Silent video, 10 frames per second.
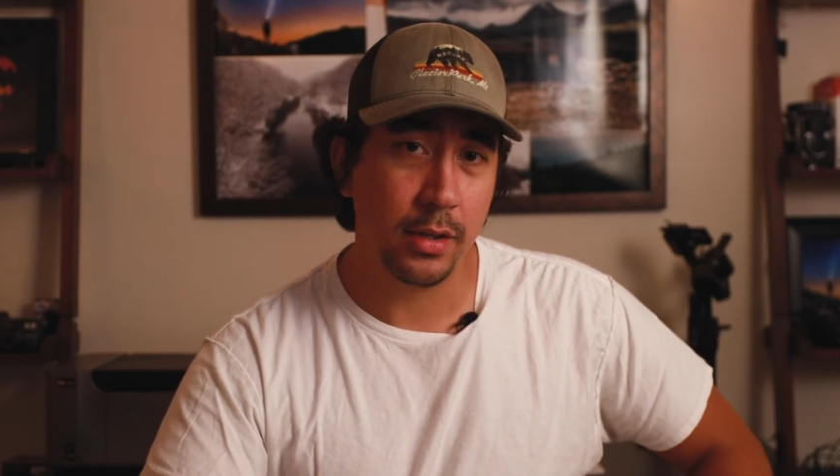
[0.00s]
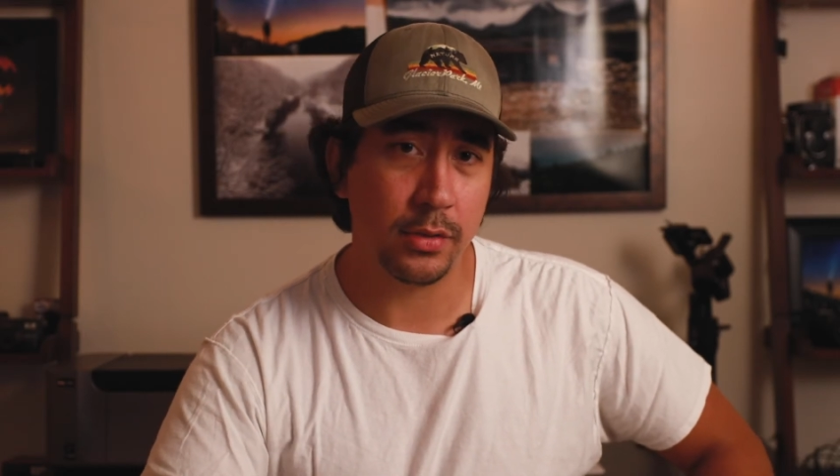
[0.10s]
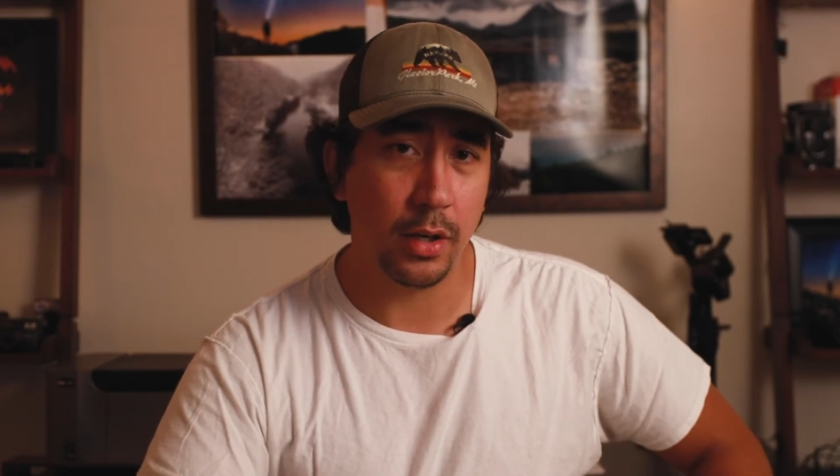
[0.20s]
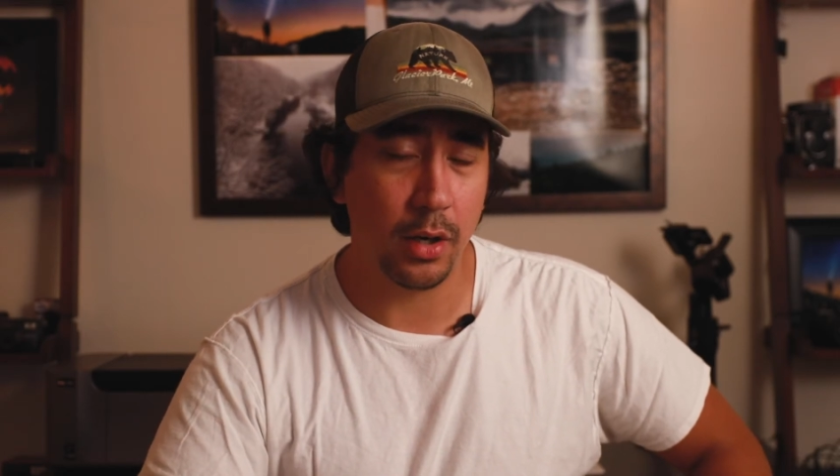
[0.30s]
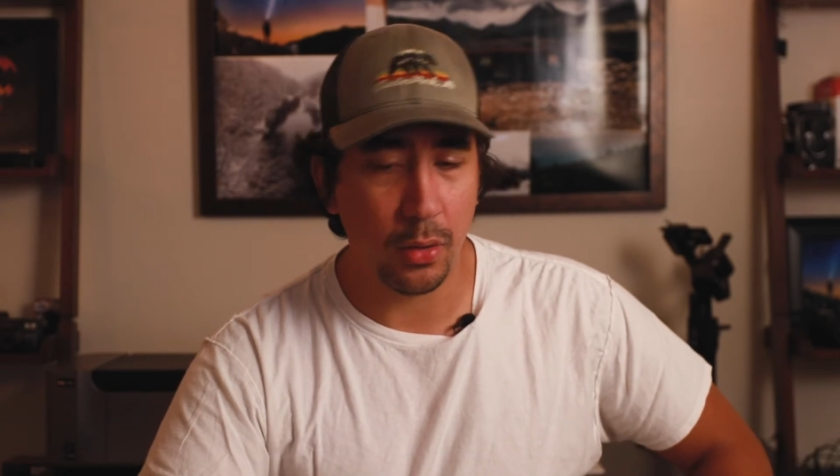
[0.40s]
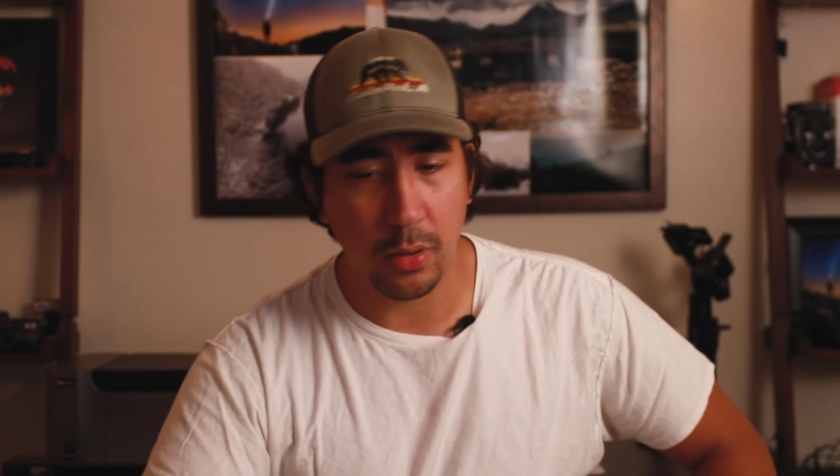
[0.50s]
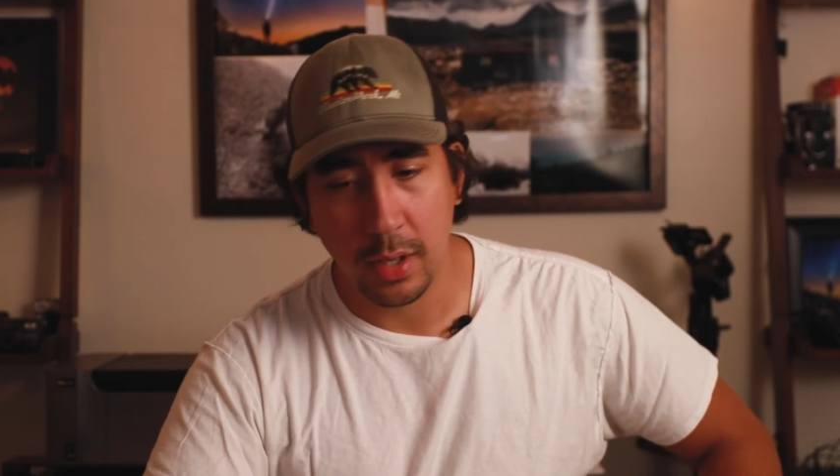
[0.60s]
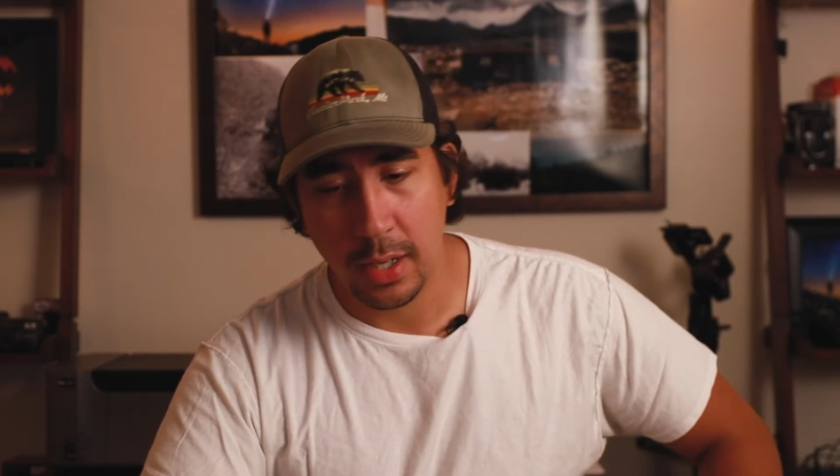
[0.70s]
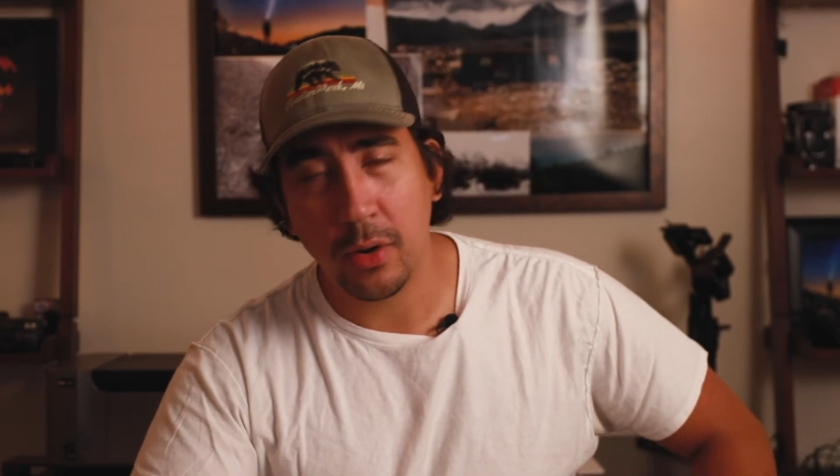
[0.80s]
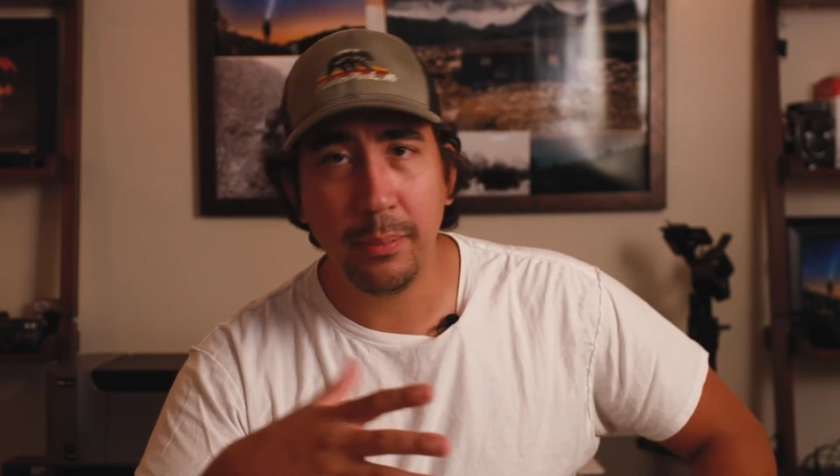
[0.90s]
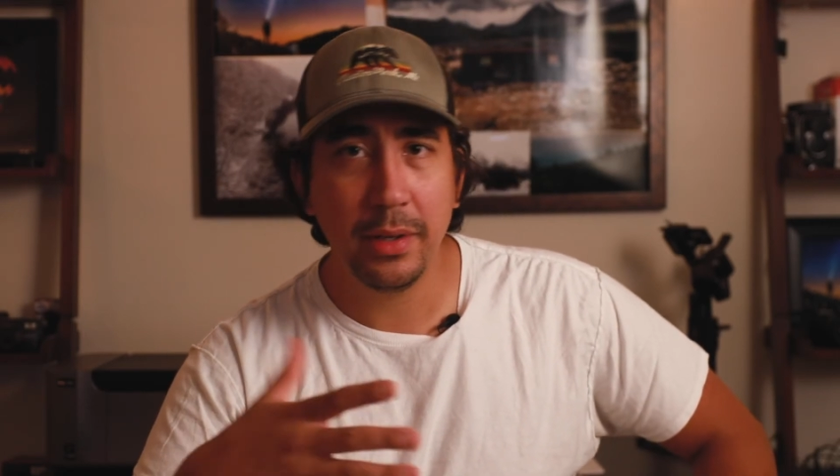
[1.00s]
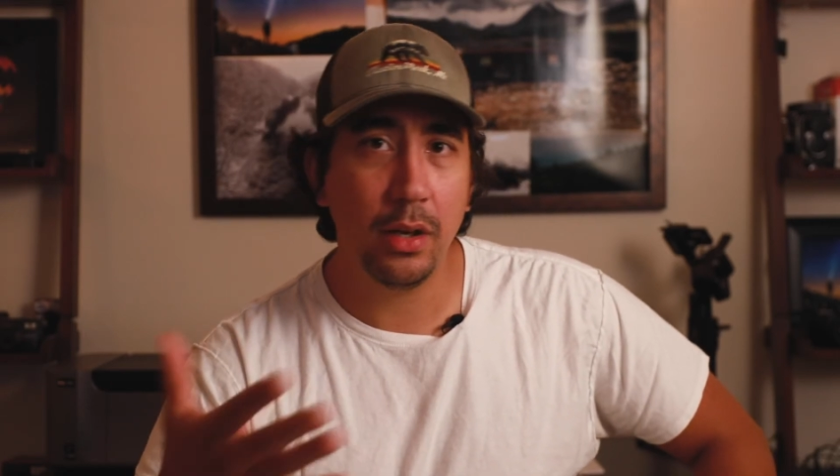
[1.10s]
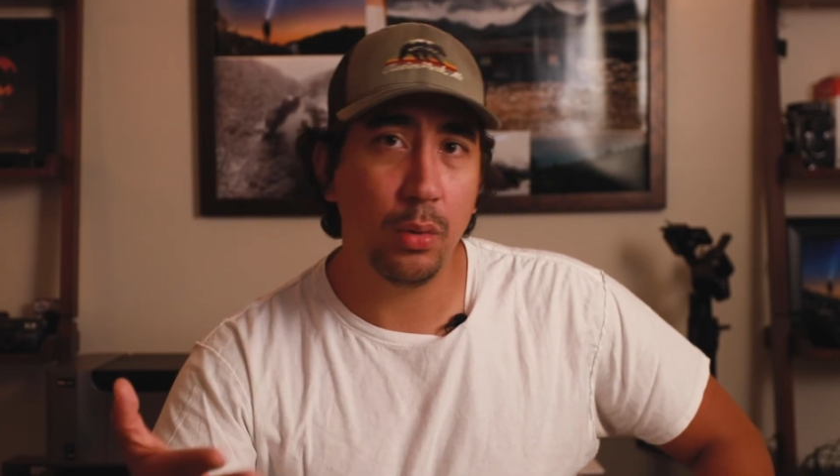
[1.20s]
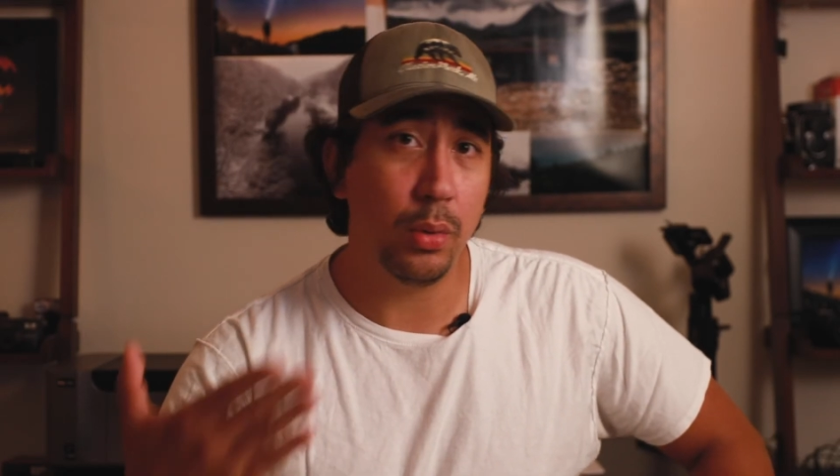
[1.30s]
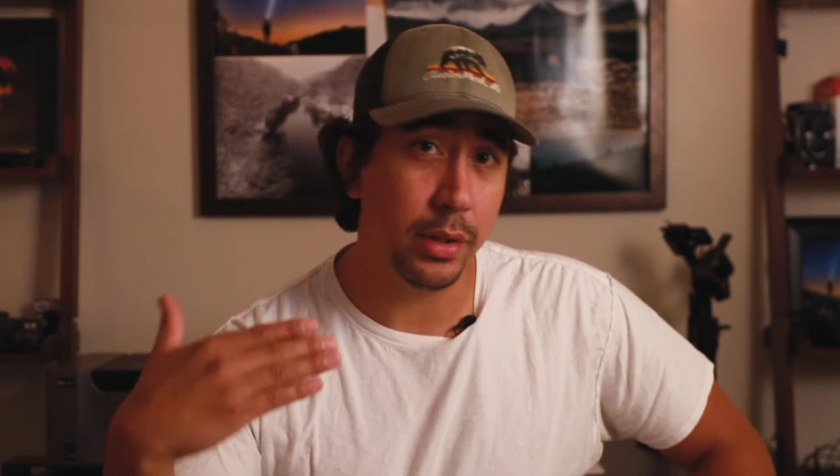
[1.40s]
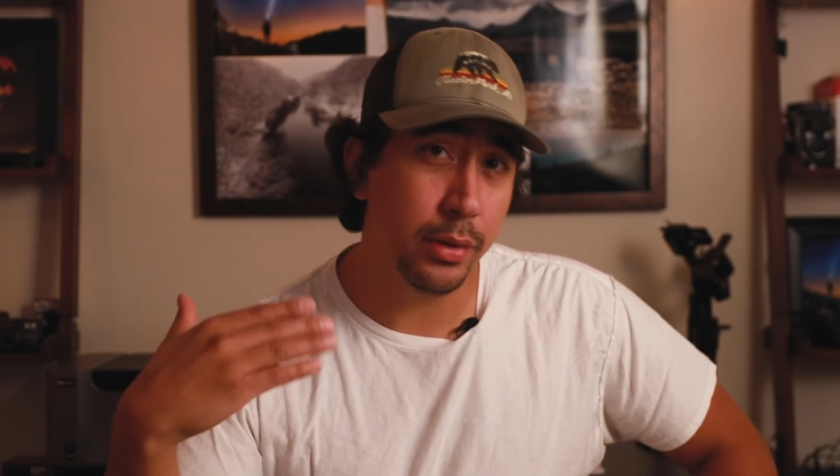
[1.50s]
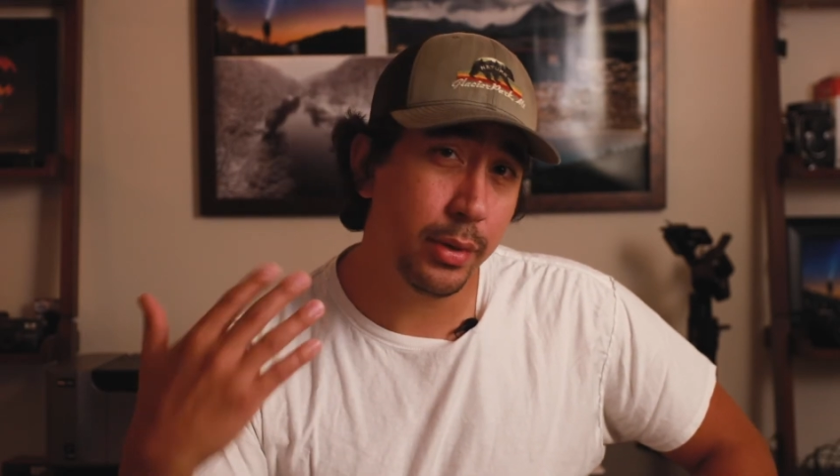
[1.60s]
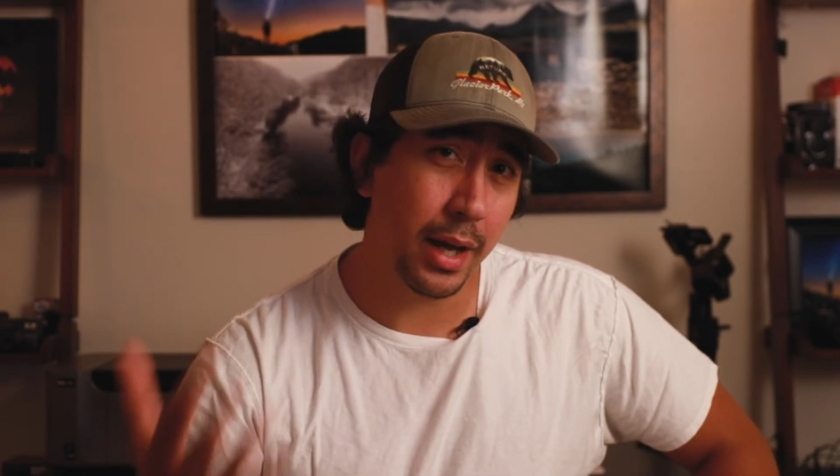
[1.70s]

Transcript: So let me know what you